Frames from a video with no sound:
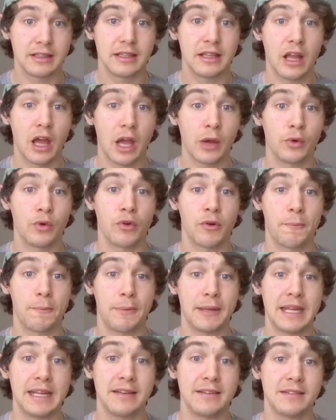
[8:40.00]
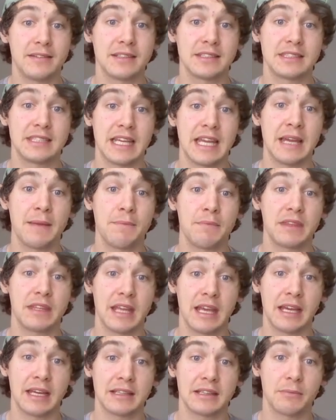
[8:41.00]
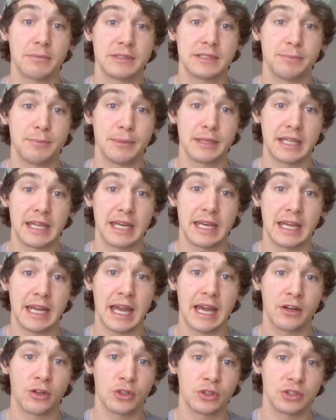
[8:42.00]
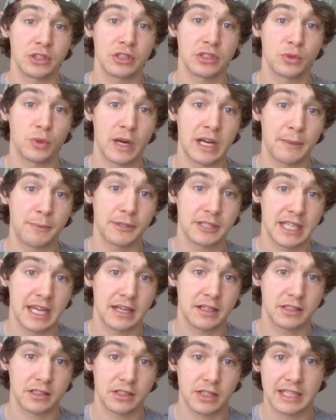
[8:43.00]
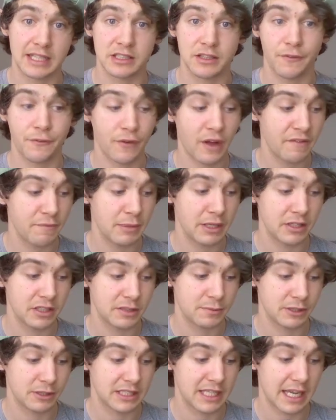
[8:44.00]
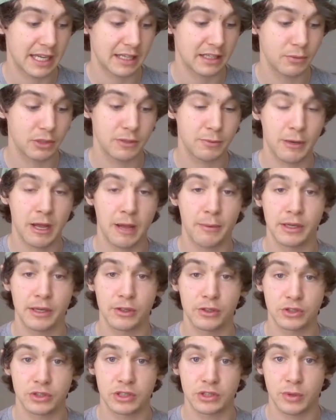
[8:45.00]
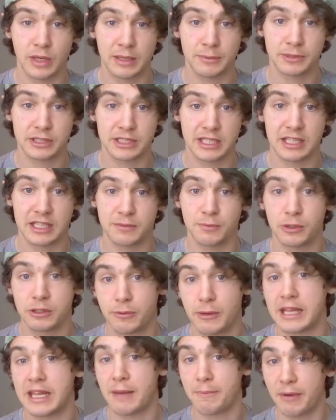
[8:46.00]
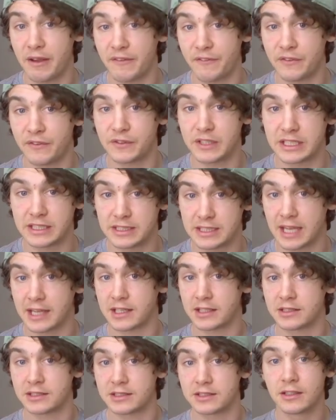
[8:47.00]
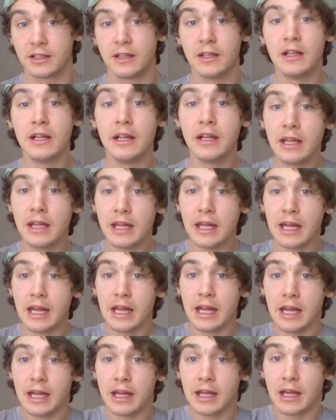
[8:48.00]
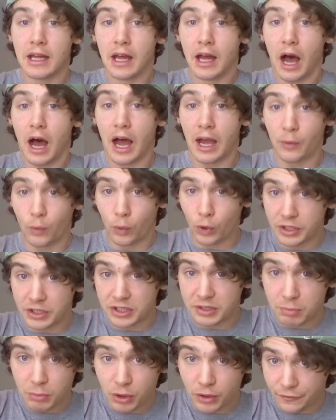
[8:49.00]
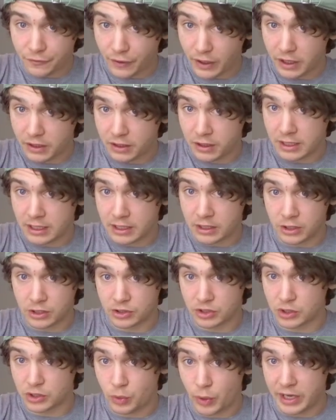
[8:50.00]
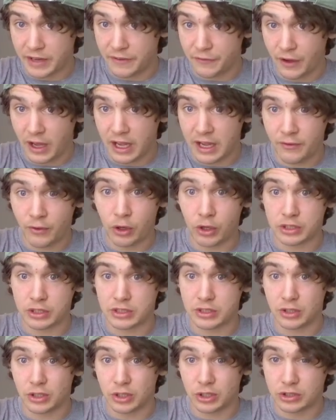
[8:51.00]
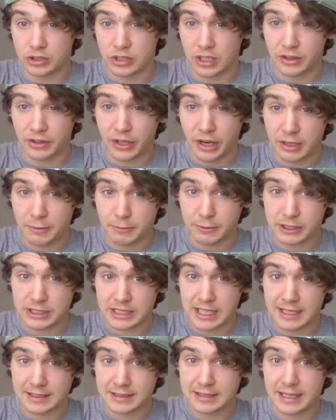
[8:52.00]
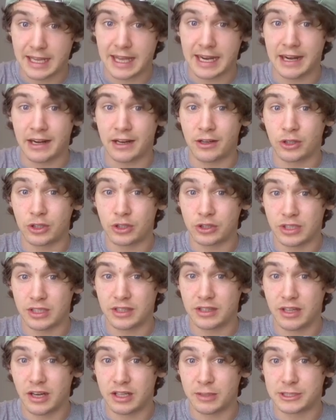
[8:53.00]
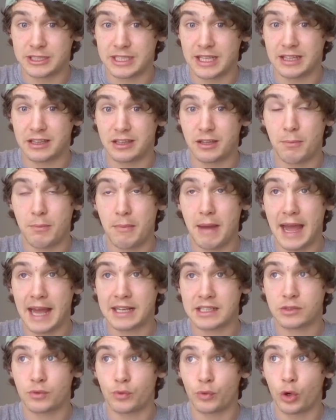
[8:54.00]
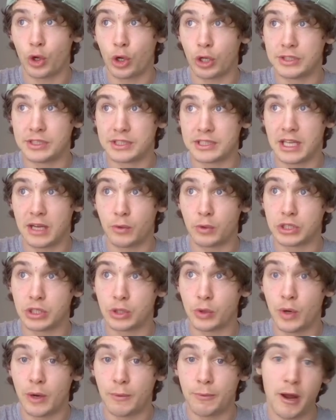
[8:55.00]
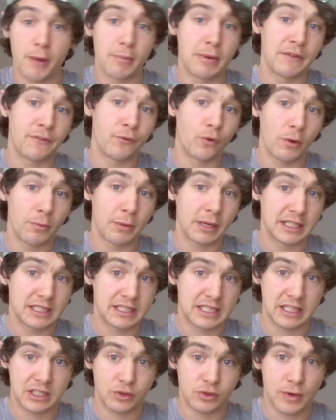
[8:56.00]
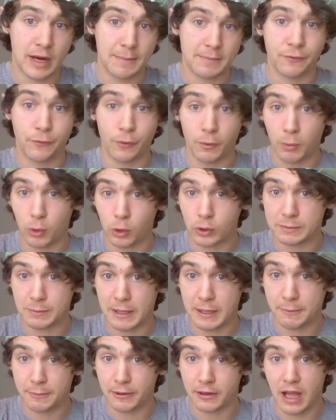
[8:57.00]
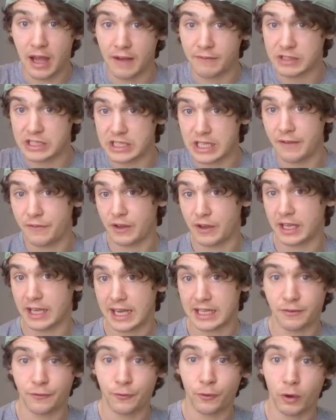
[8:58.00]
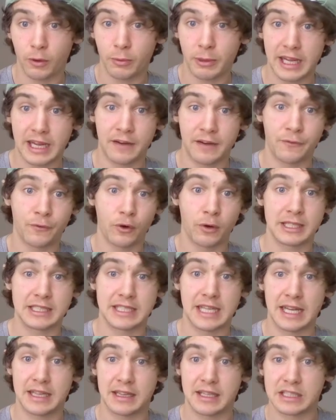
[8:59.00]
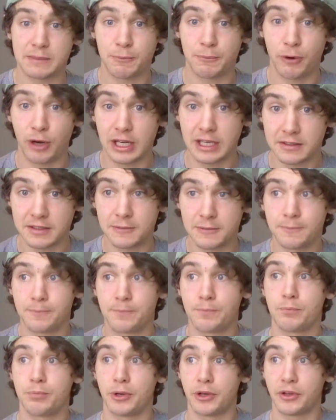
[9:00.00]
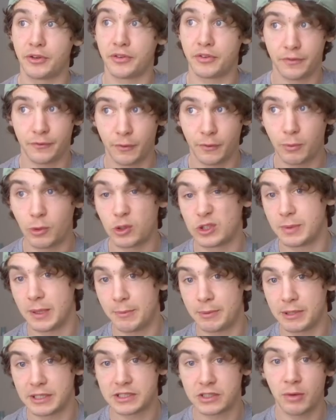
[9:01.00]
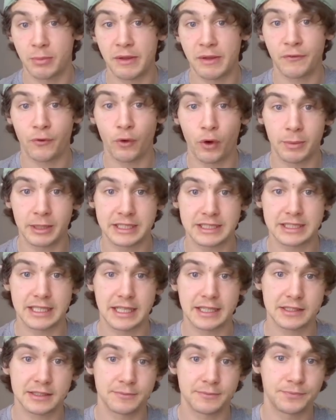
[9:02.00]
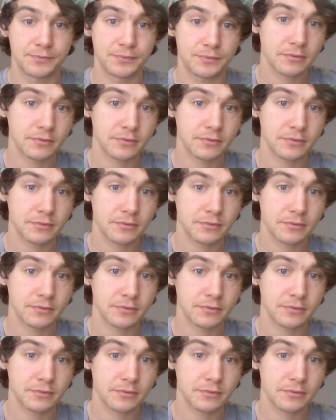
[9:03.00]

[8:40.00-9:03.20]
I would repeat the same thing at the beginning at 120%. So that's your 5 meters per second multiplied by 120%, multiply that by 15 seconds. I wouldn't move further than 125 or to 130%. And at 130%, the max runs I would do are probably 4x6 reps for most people. Obviously, if you can get to 4x8, 4x10, that's brilliant. But for most people, it's going to be 4x6.